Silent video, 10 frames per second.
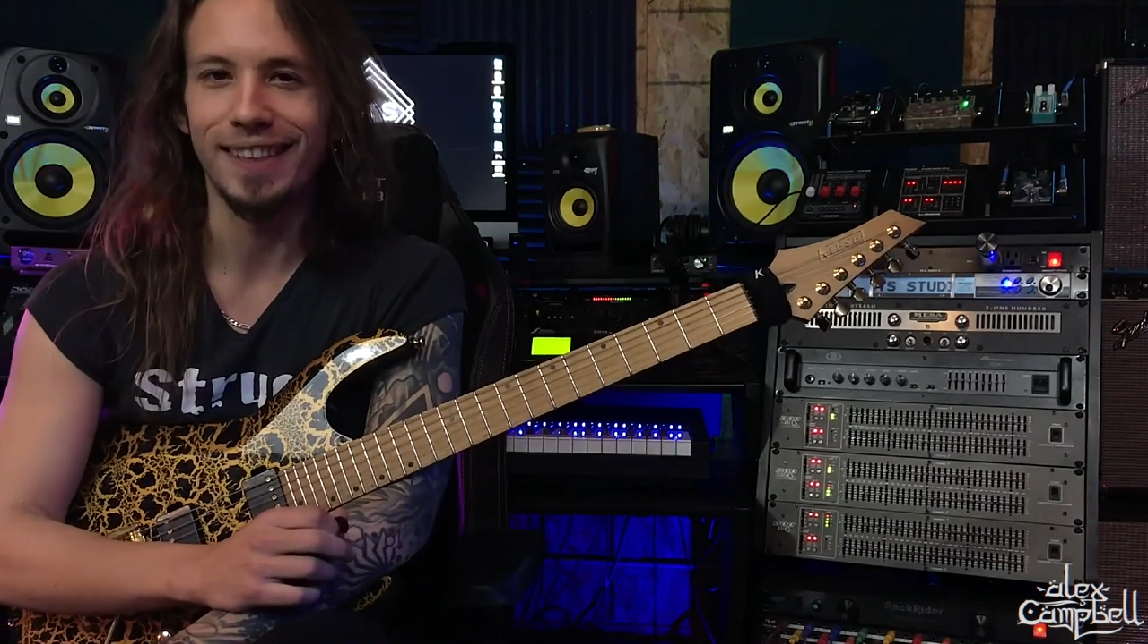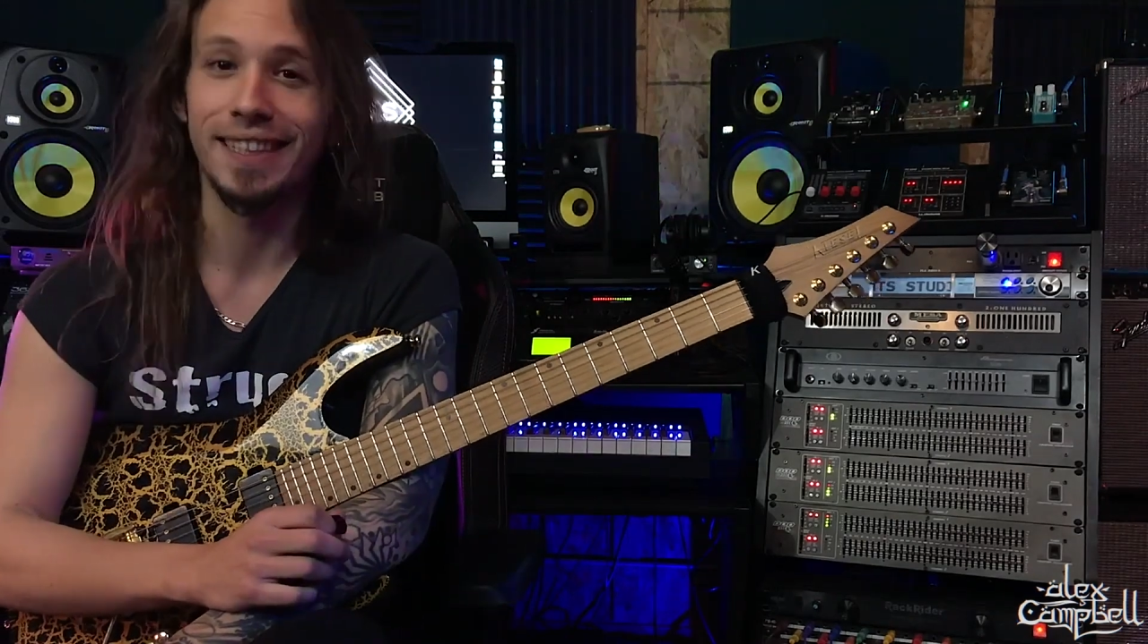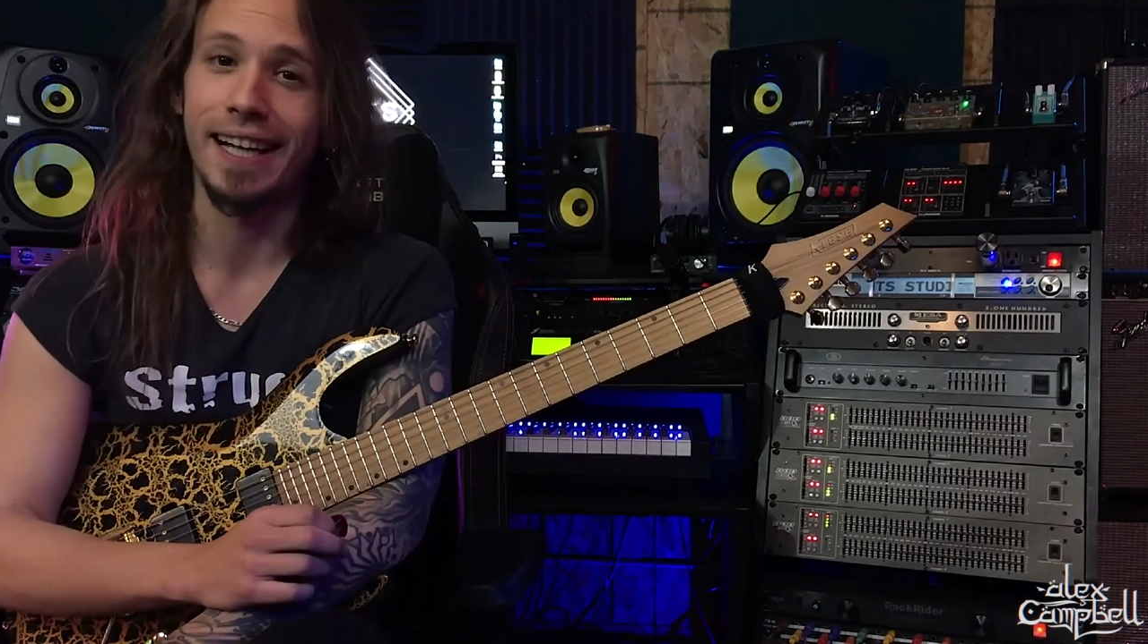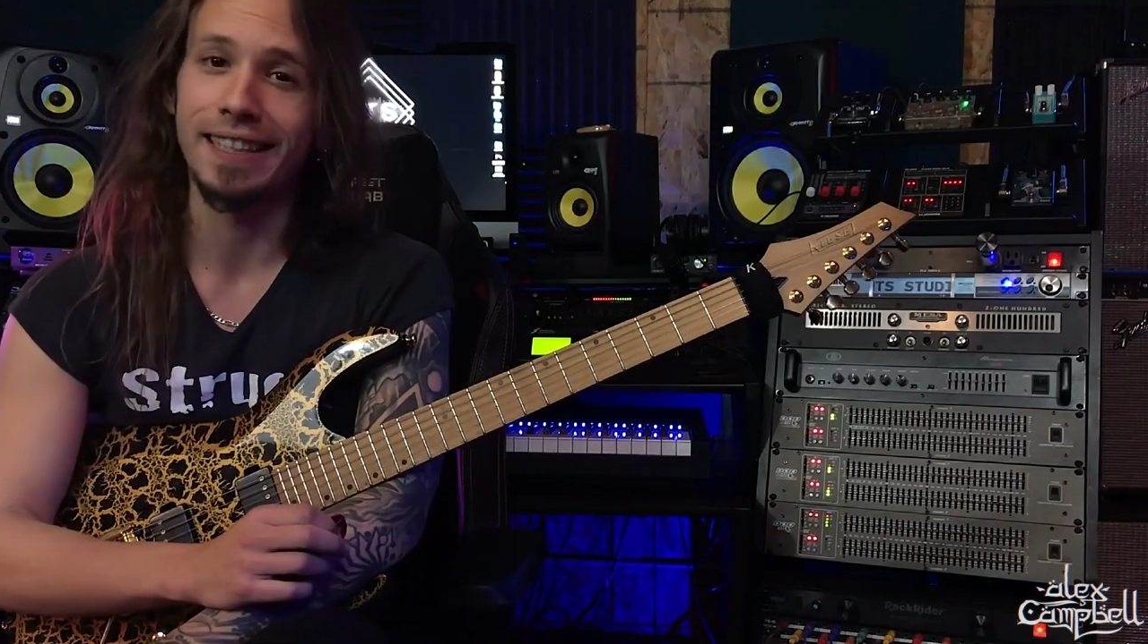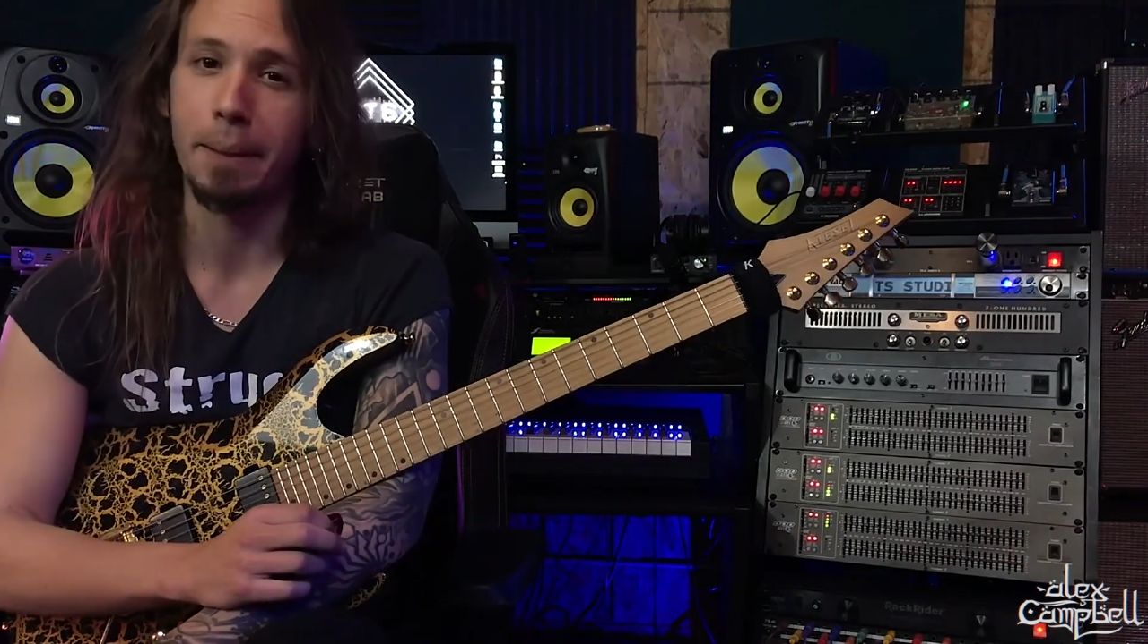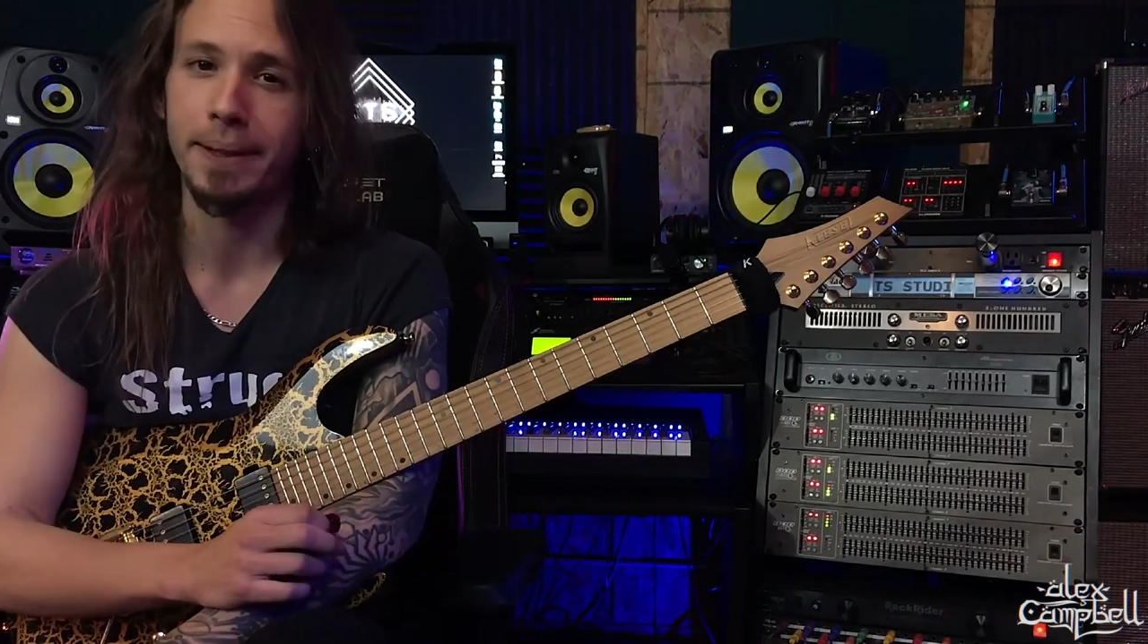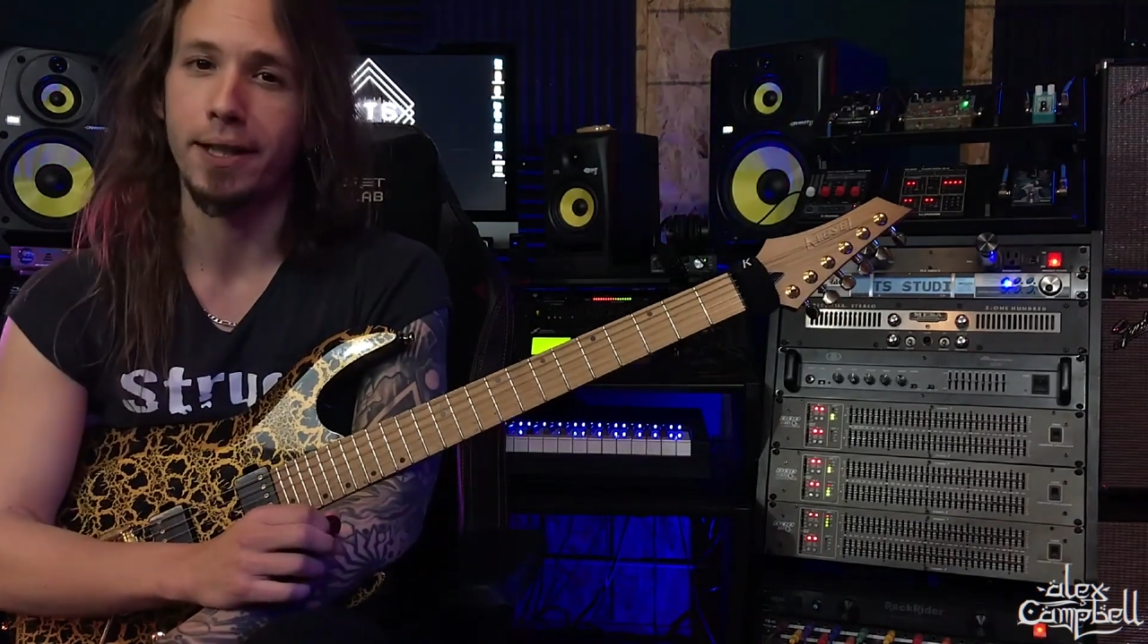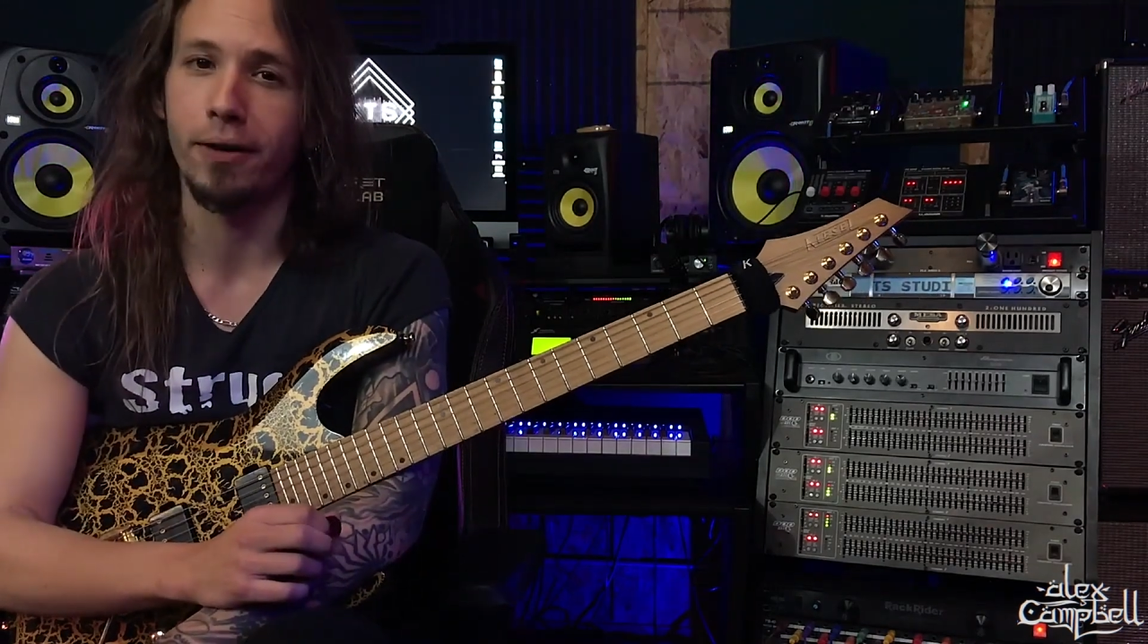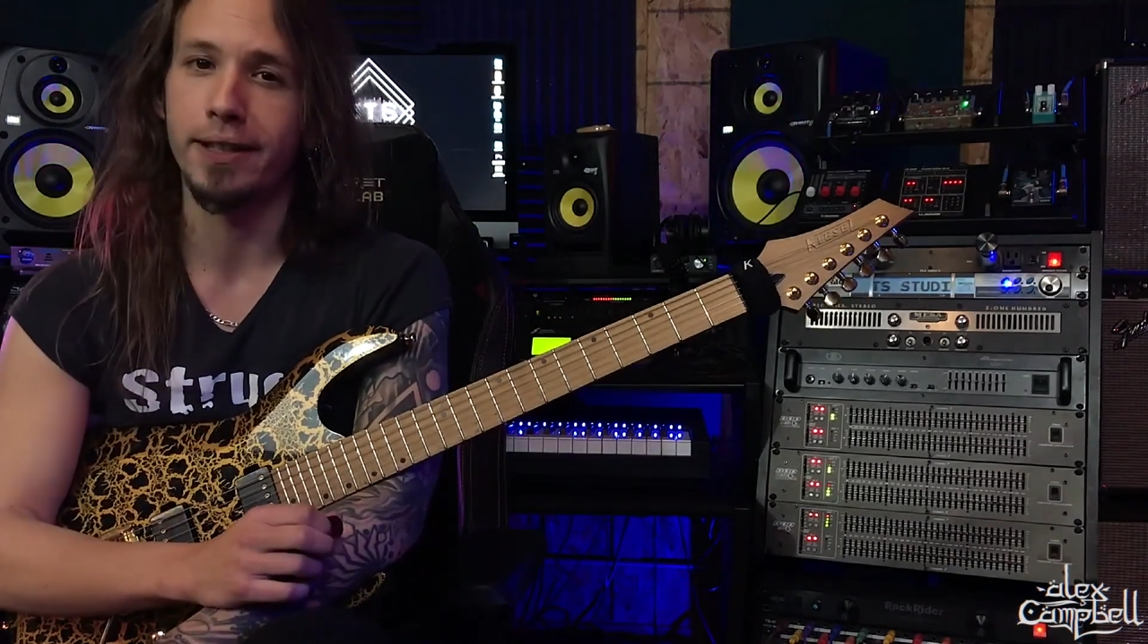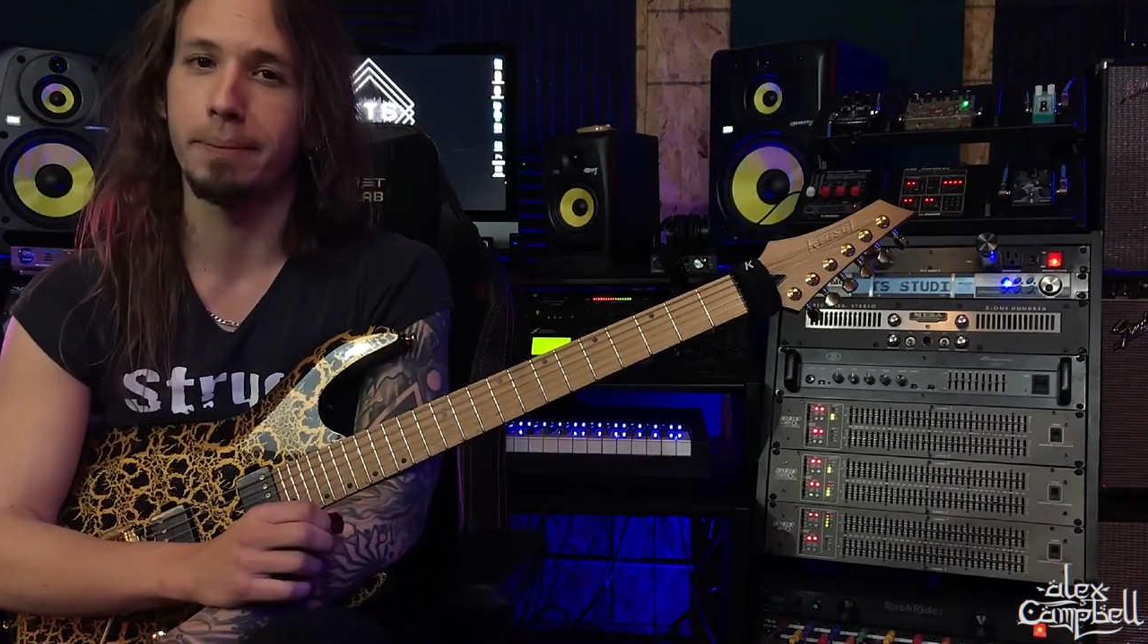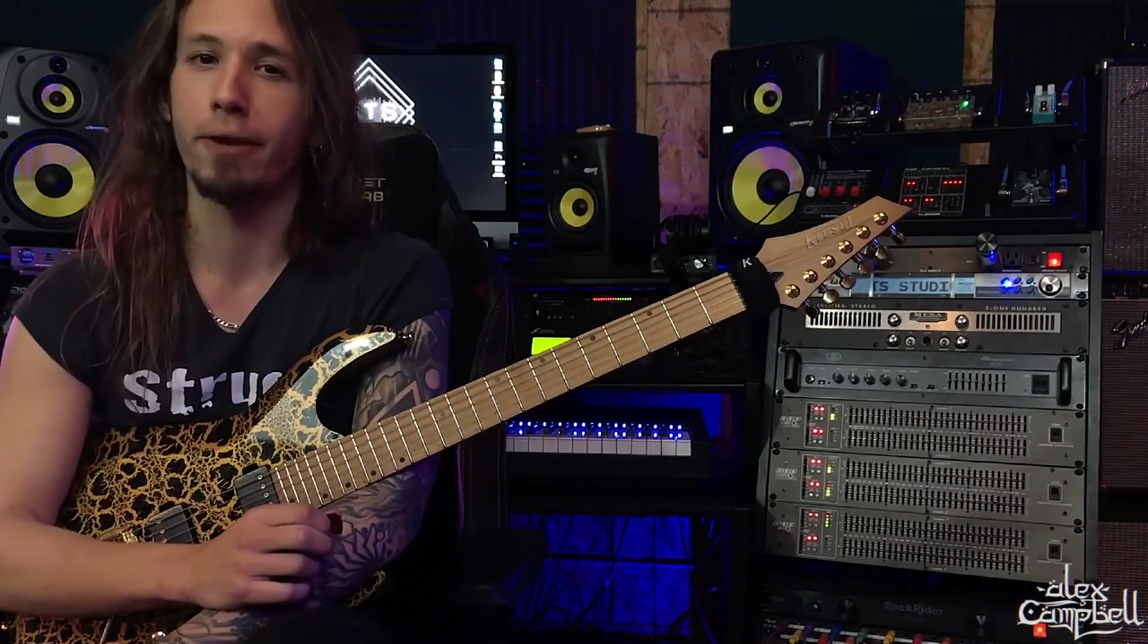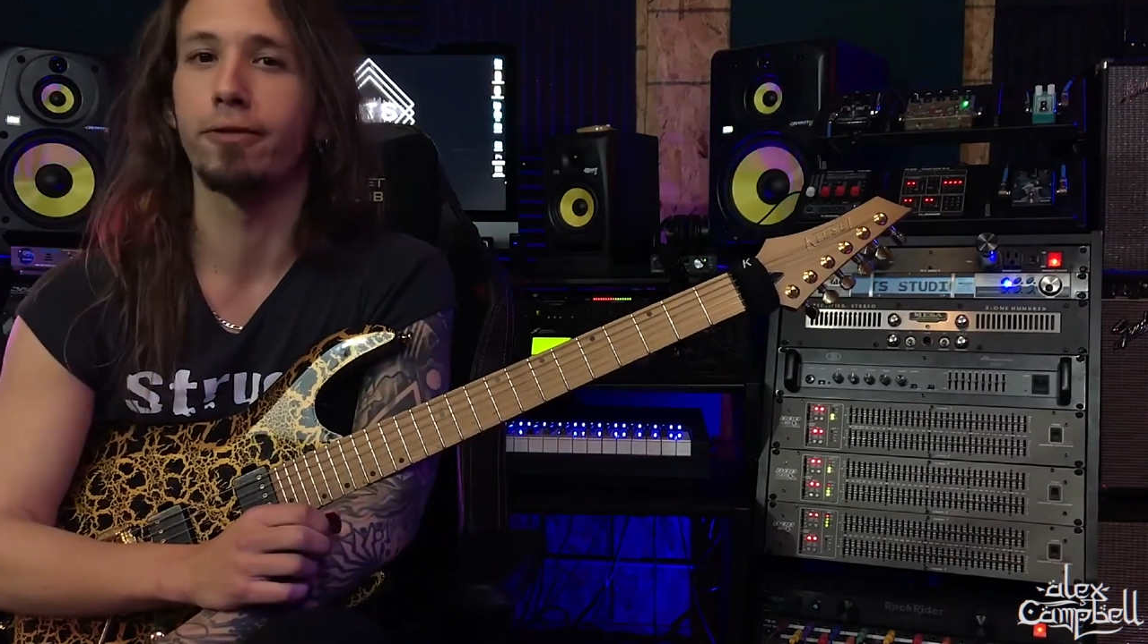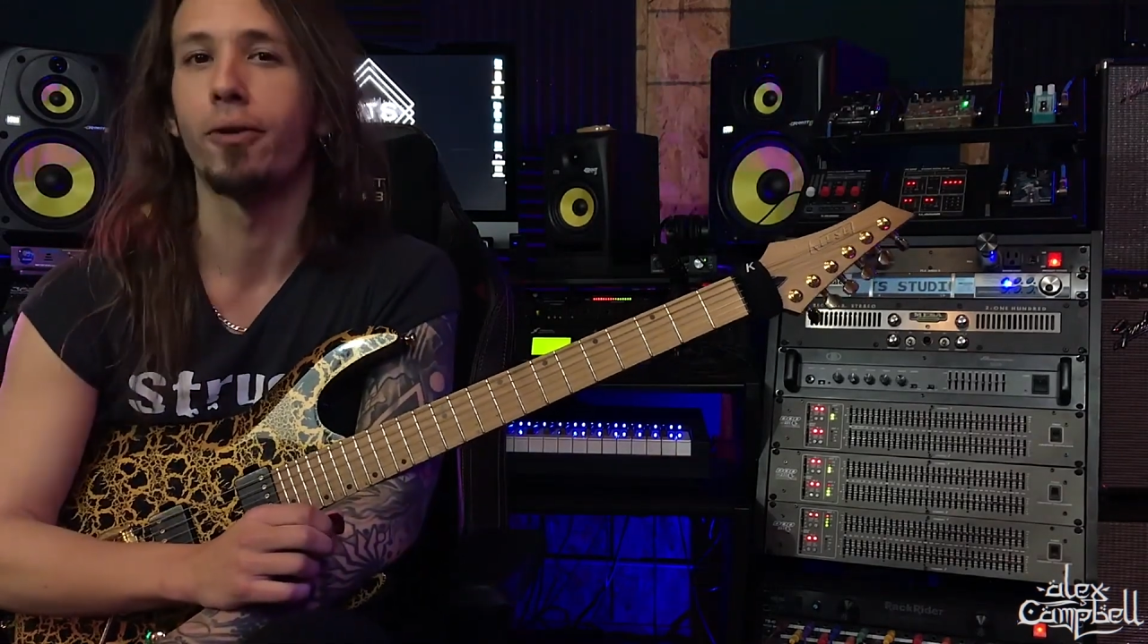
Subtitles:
Today's episode is about